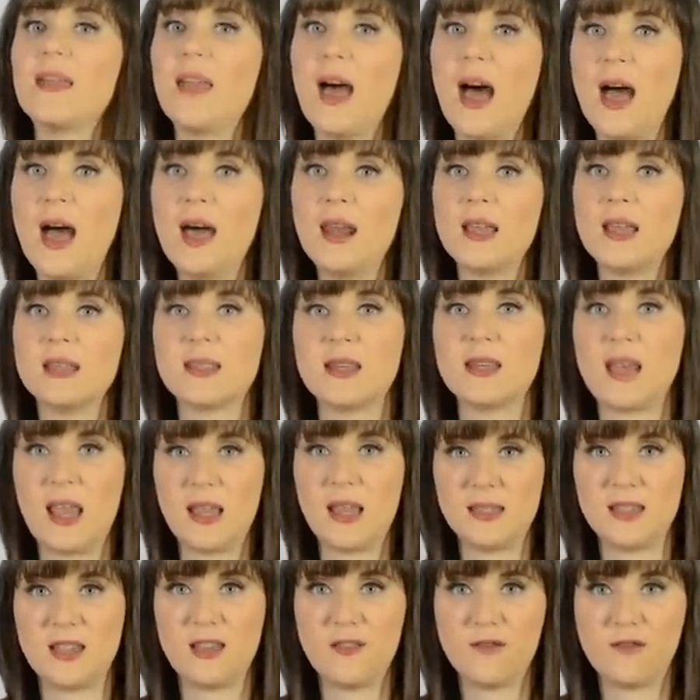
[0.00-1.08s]
that as an
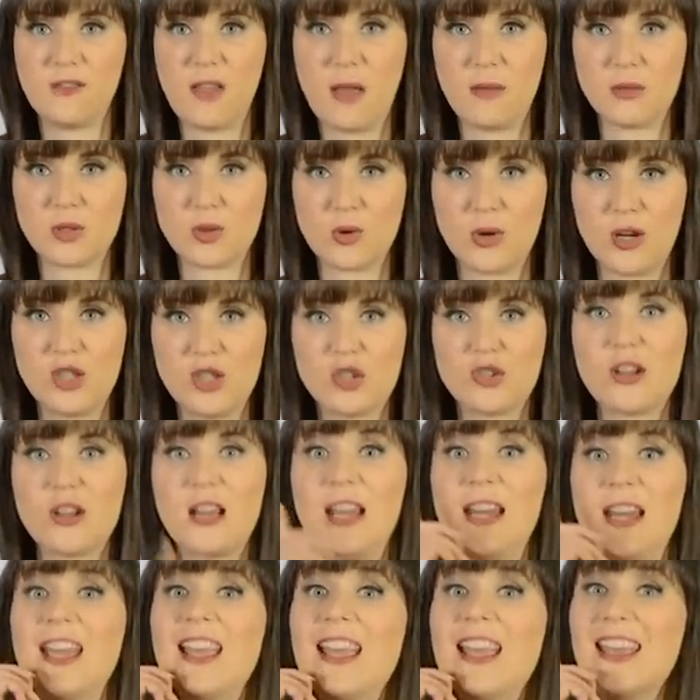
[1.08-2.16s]
anti-inflammatory
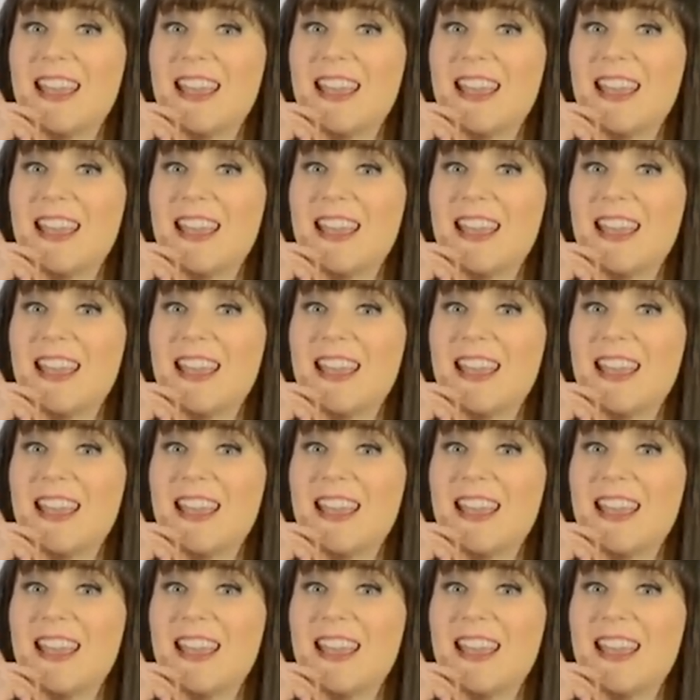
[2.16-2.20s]
treat.